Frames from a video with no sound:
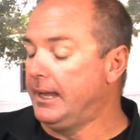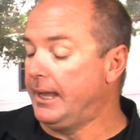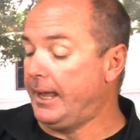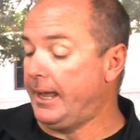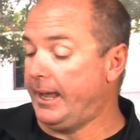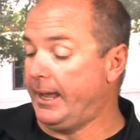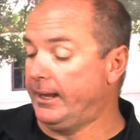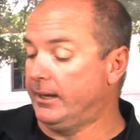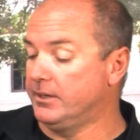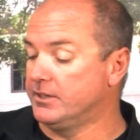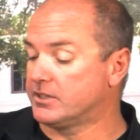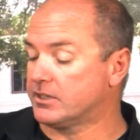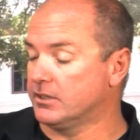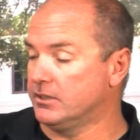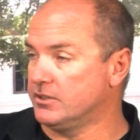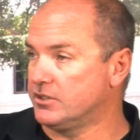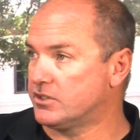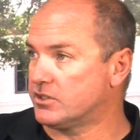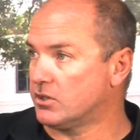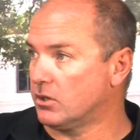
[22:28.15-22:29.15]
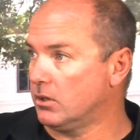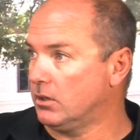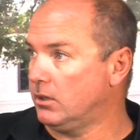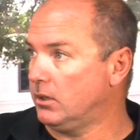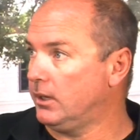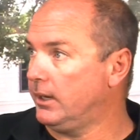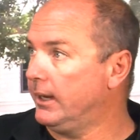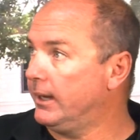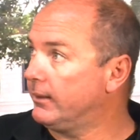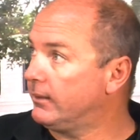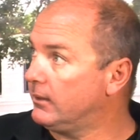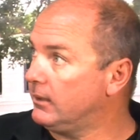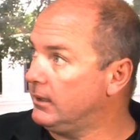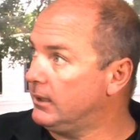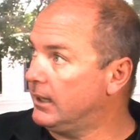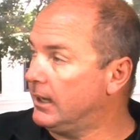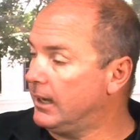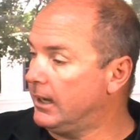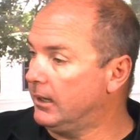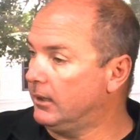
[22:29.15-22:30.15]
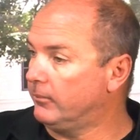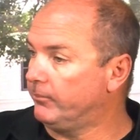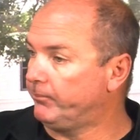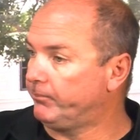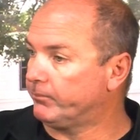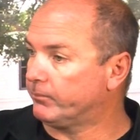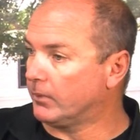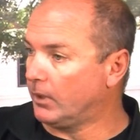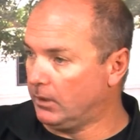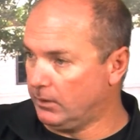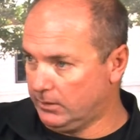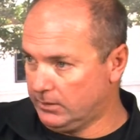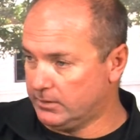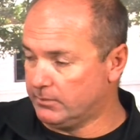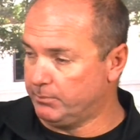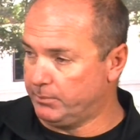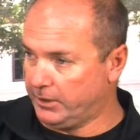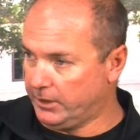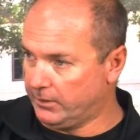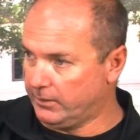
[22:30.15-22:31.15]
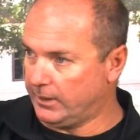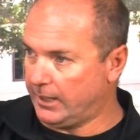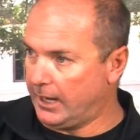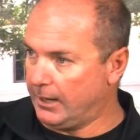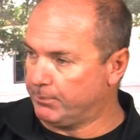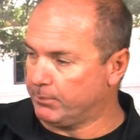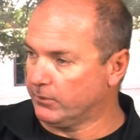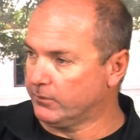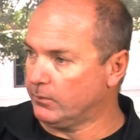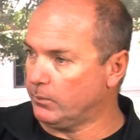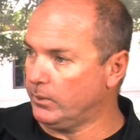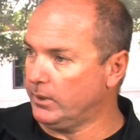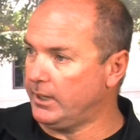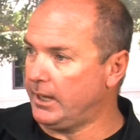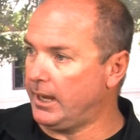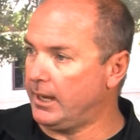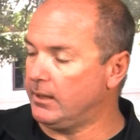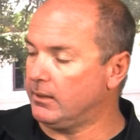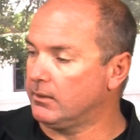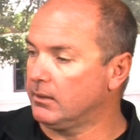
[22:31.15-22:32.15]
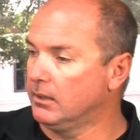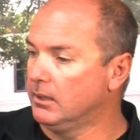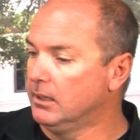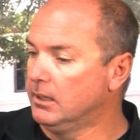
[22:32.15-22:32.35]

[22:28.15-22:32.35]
And it's going to start at be on April 28th.